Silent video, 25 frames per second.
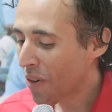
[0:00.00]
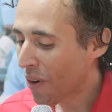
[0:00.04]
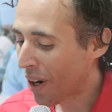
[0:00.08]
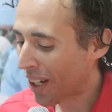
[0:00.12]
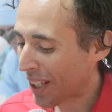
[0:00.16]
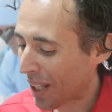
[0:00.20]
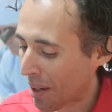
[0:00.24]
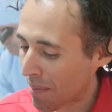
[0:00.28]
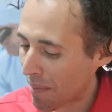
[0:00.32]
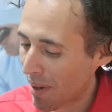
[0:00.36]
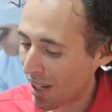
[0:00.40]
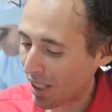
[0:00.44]

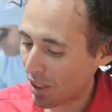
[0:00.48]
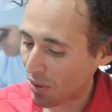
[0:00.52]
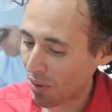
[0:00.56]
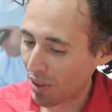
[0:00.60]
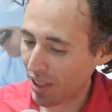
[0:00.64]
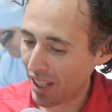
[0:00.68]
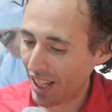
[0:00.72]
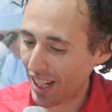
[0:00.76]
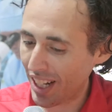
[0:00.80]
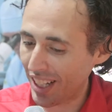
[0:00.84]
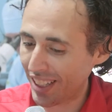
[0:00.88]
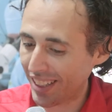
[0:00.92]
quite amazed
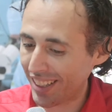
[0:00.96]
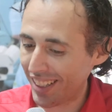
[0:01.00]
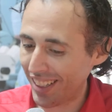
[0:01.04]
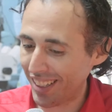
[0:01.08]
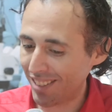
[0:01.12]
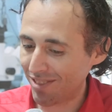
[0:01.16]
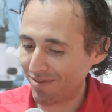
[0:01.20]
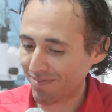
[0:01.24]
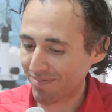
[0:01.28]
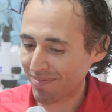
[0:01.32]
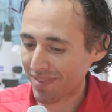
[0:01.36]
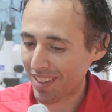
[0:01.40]
with
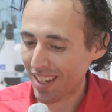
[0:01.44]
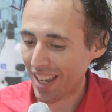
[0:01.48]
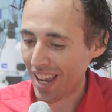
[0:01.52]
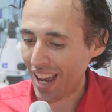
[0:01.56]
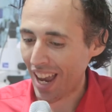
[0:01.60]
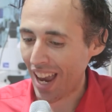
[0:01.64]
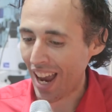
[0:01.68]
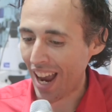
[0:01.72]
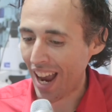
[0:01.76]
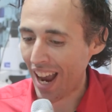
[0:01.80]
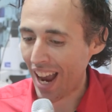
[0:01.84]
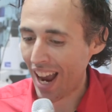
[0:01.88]
ILT.
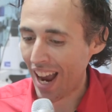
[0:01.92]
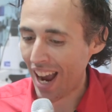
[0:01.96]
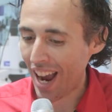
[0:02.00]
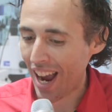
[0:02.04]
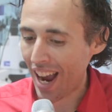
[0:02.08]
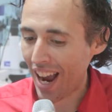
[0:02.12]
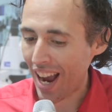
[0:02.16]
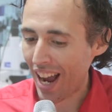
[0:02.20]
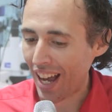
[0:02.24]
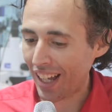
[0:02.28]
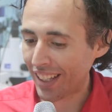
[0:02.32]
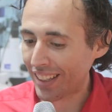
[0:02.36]

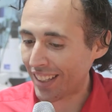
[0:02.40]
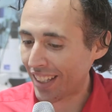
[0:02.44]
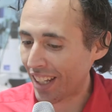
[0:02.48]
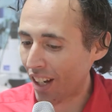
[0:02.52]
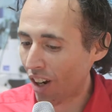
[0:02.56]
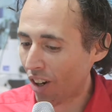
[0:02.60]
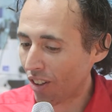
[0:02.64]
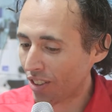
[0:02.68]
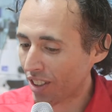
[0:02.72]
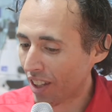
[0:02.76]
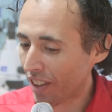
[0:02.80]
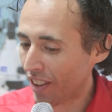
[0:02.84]
At the
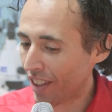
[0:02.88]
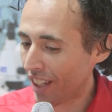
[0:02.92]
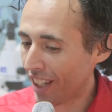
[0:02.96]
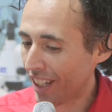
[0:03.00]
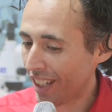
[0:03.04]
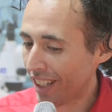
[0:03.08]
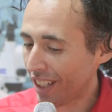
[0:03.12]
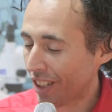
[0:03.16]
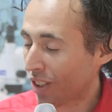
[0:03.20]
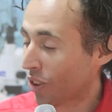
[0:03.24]
end of the day,